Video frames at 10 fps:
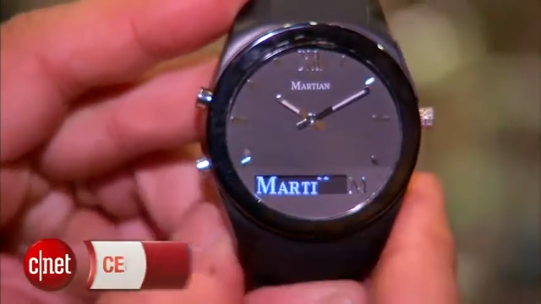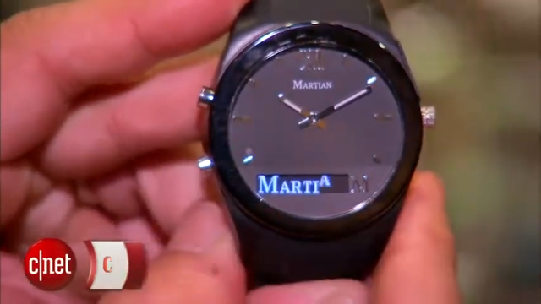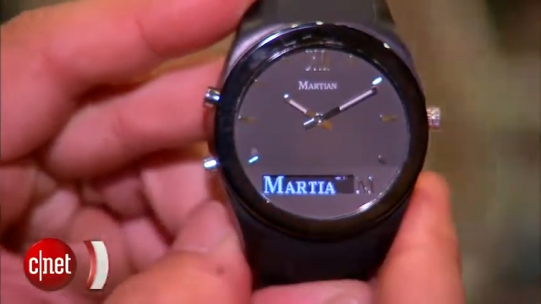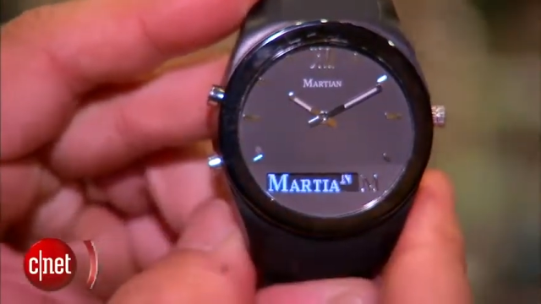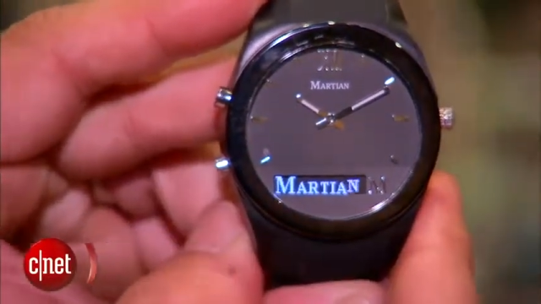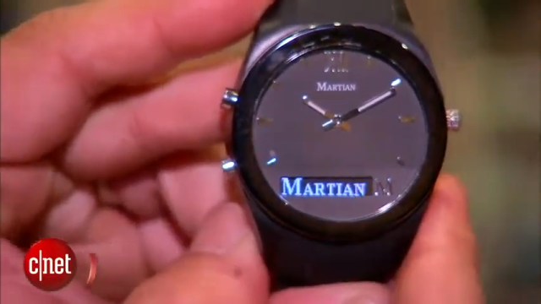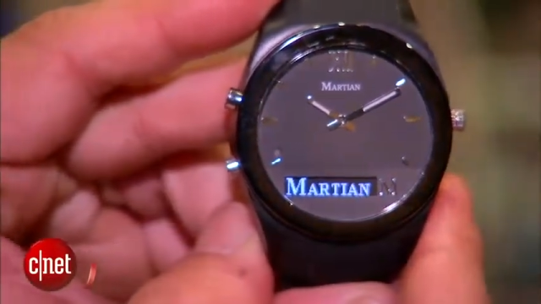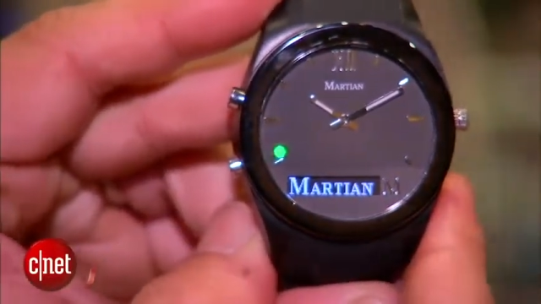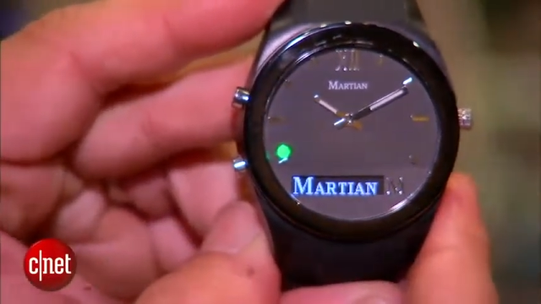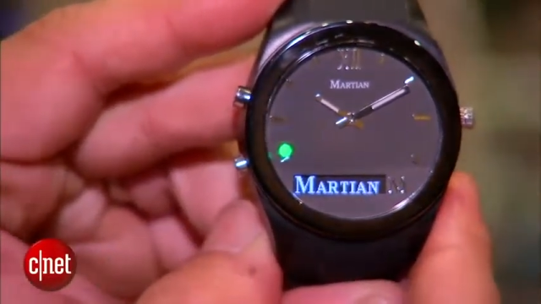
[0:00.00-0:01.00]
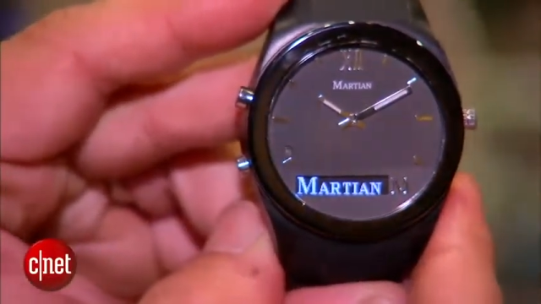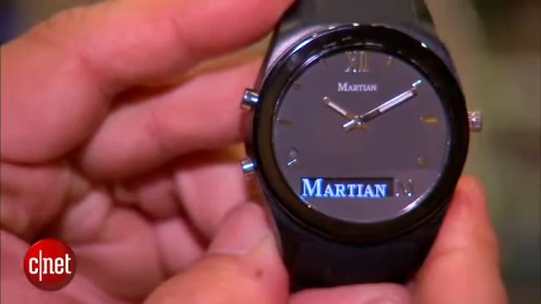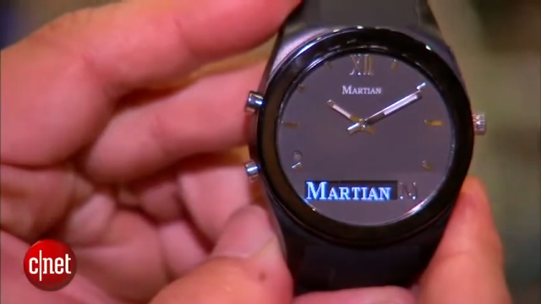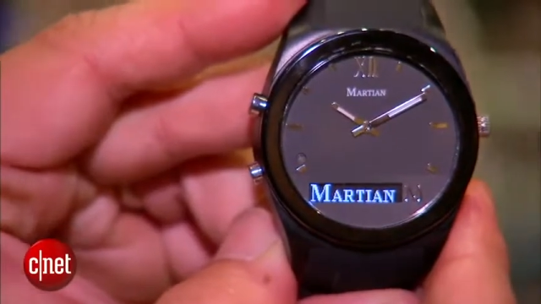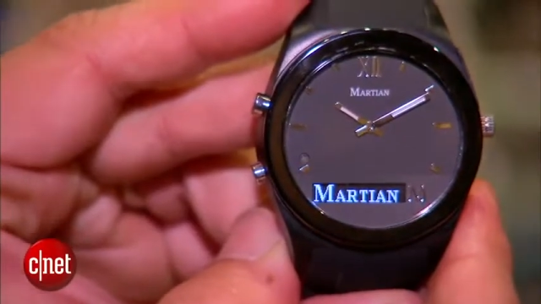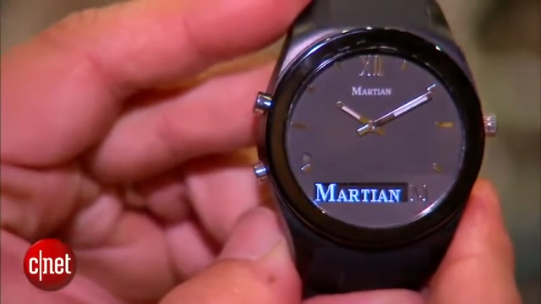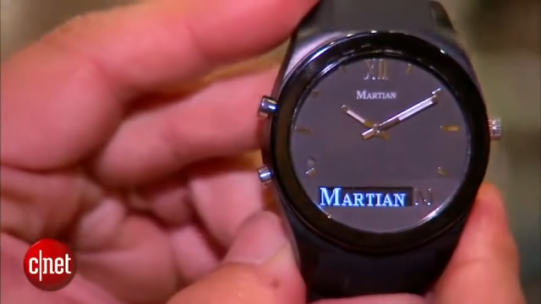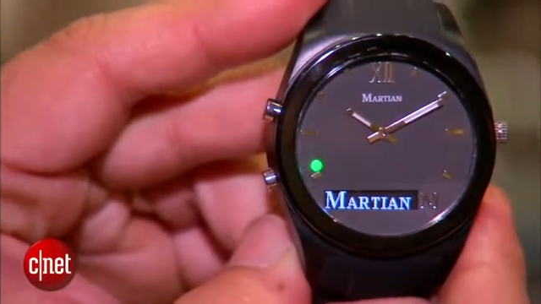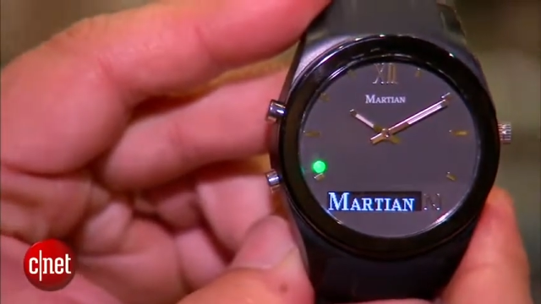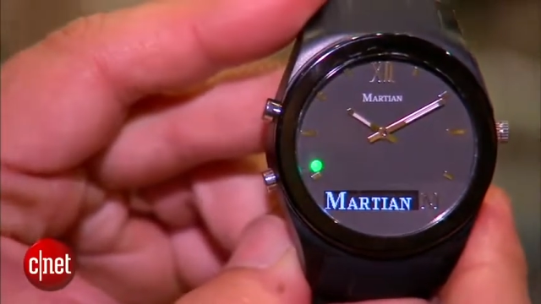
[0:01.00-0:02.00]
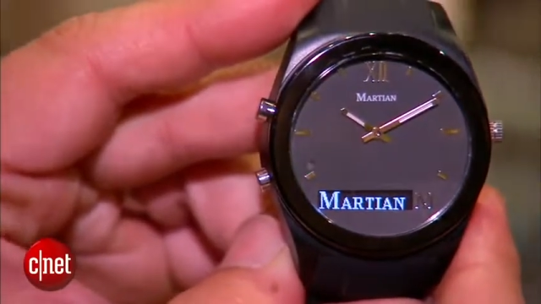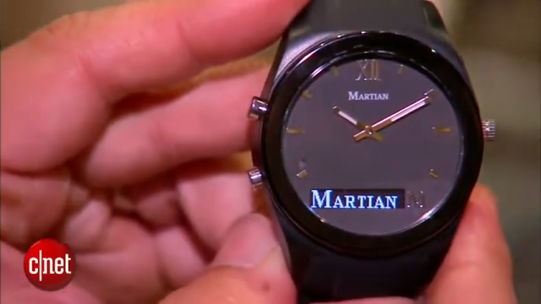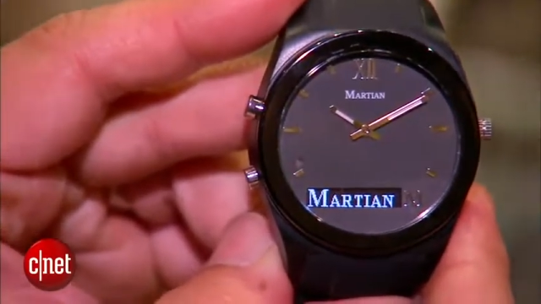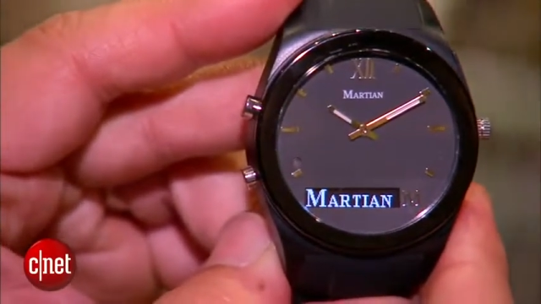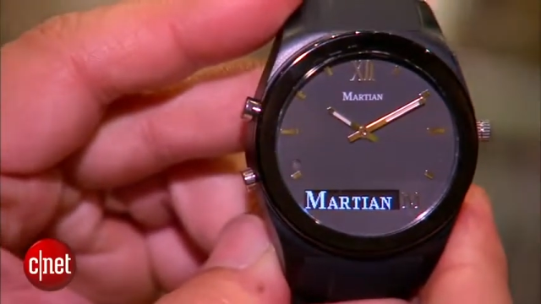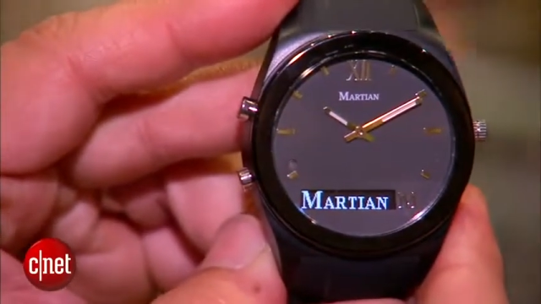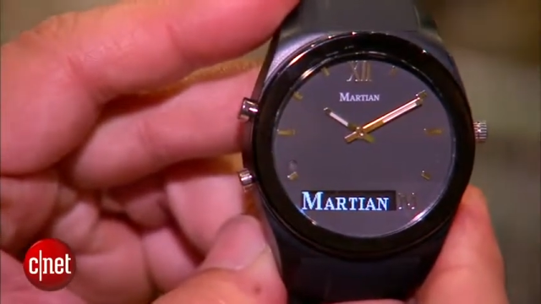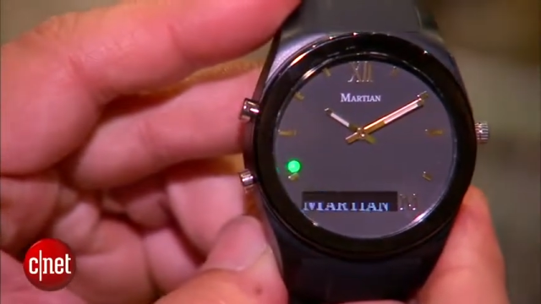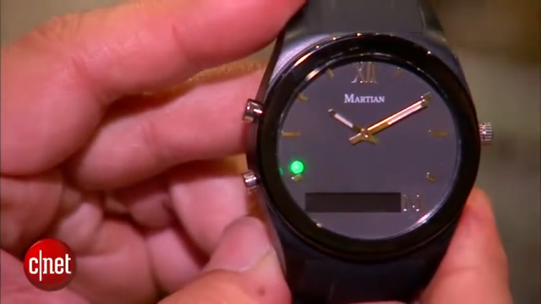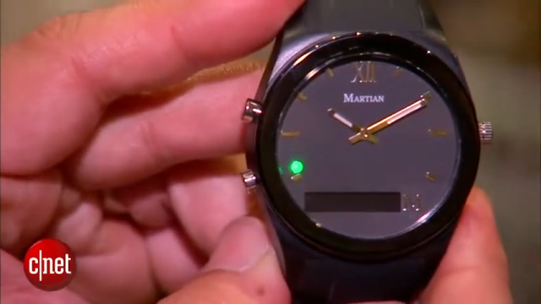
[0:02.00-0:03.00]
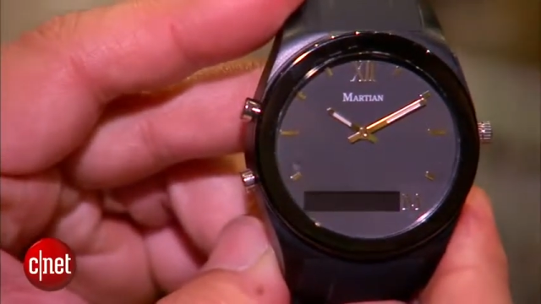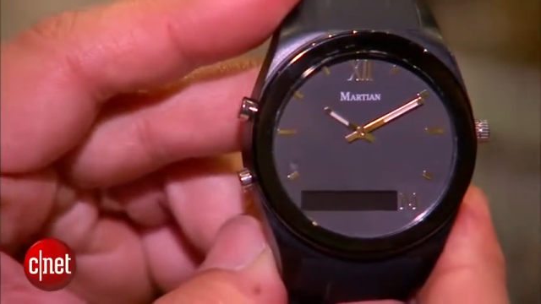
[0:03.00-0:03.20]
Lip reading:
No face is visible, so there are no lips to read.